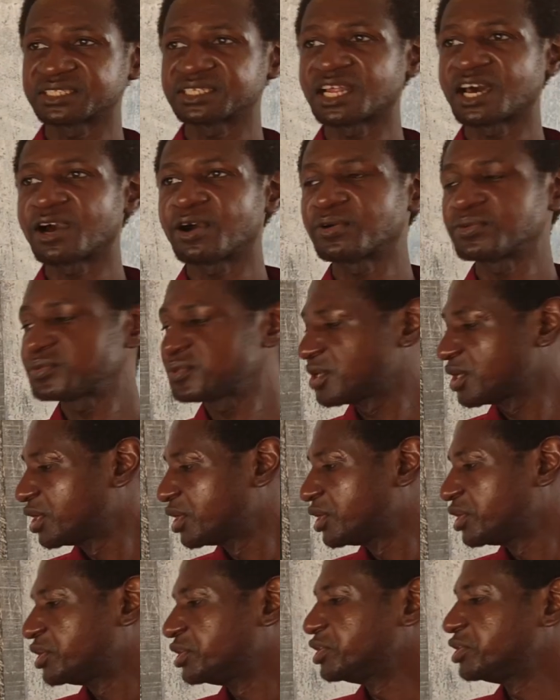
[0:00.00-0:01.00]
Now
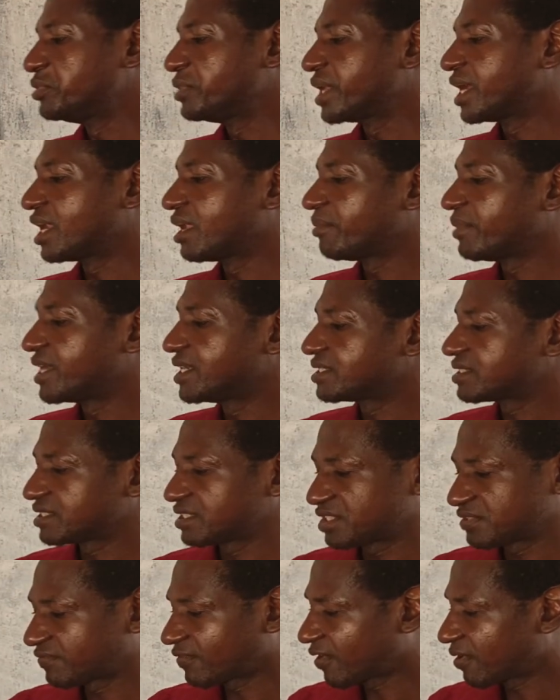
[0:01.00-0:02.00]
new element
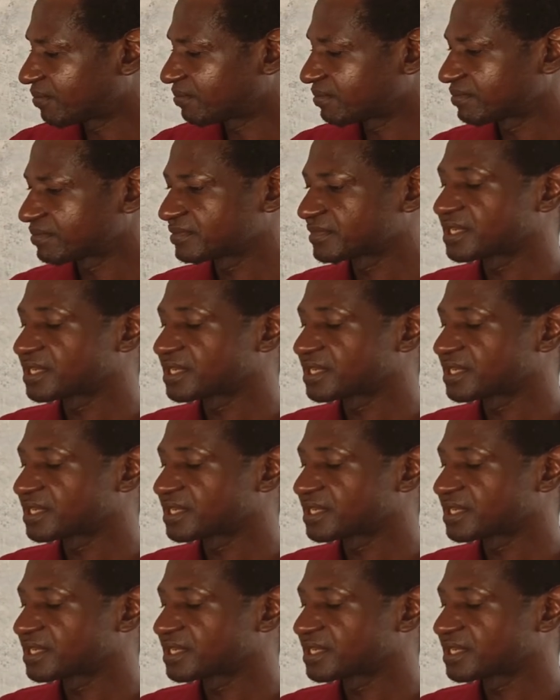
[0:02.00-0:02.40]
is formed.